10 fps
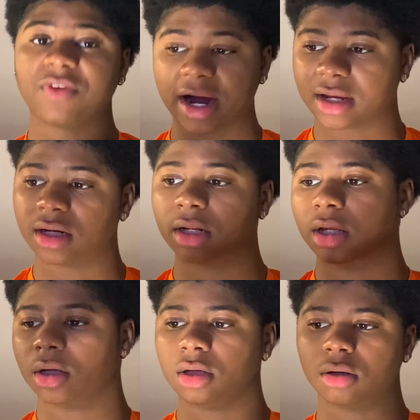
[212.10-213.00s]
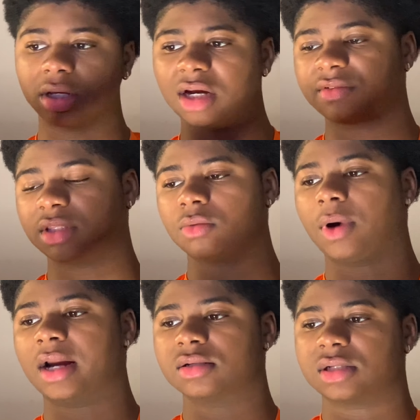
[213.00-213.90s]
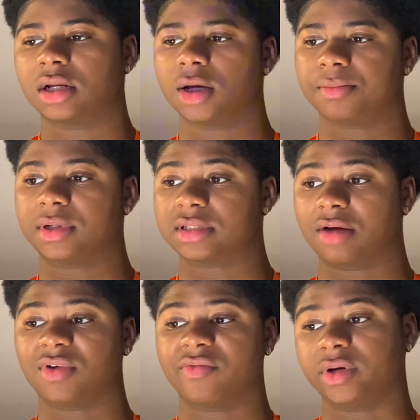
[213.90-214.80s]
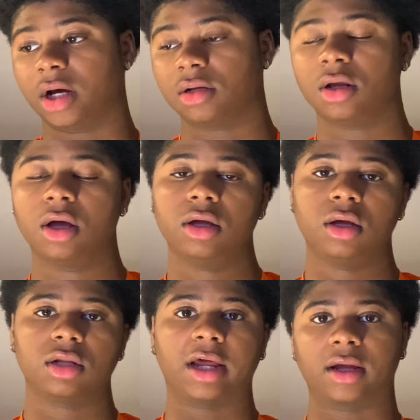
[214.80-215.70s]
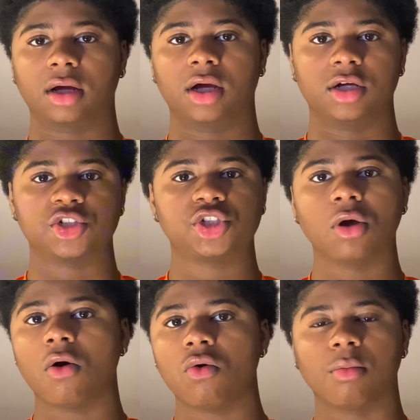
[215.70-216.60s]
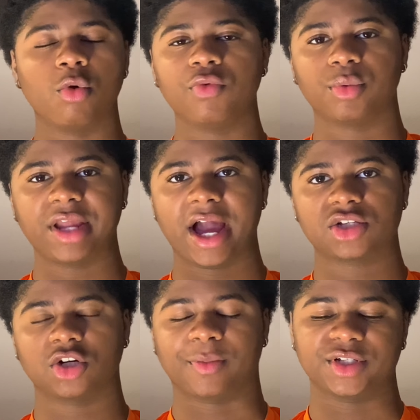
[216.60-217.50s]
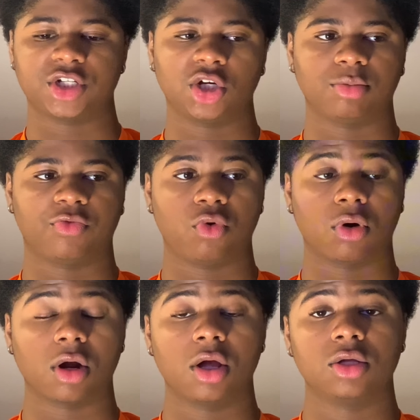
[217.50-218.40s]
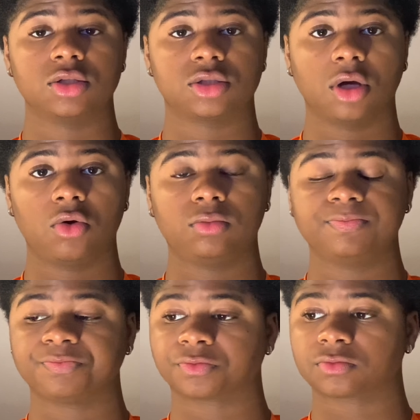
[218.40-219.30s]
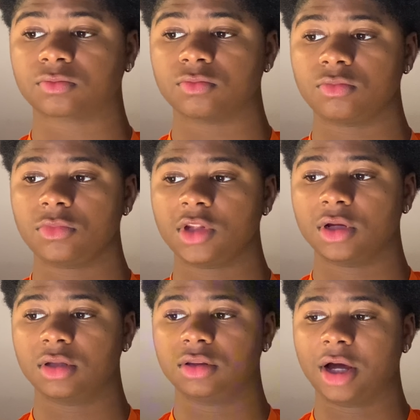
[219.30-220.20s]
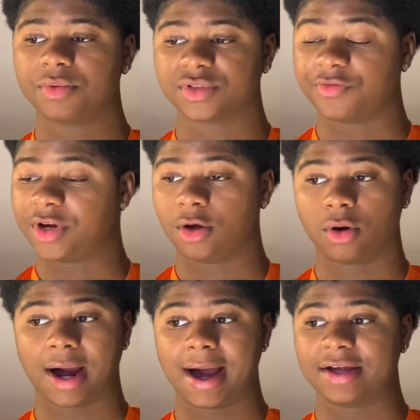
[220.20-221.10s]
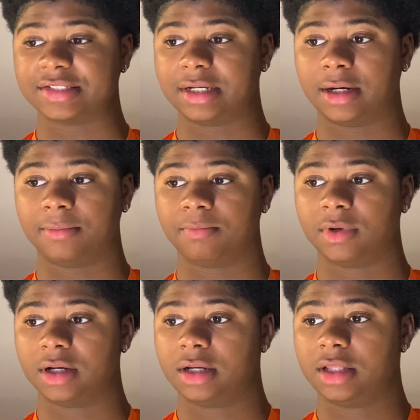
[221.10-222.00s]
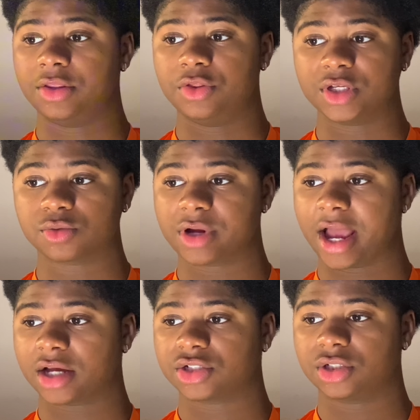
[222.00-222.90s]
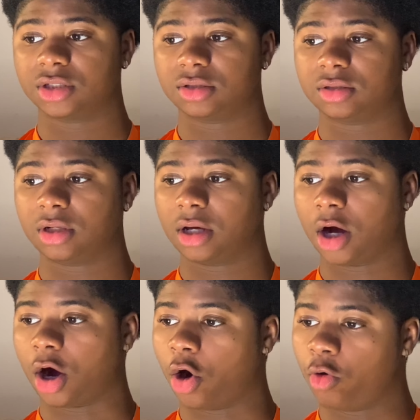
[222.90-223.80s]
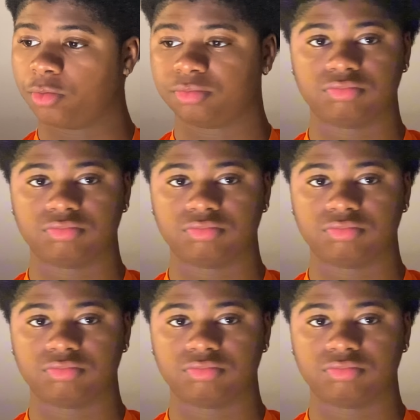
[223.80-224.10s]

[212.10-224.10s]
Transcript: I can, you know, get everything right and set up because I've never done like a show or movie reaction on my channel before. So that was the video, guys. Um, this reaction, I hope,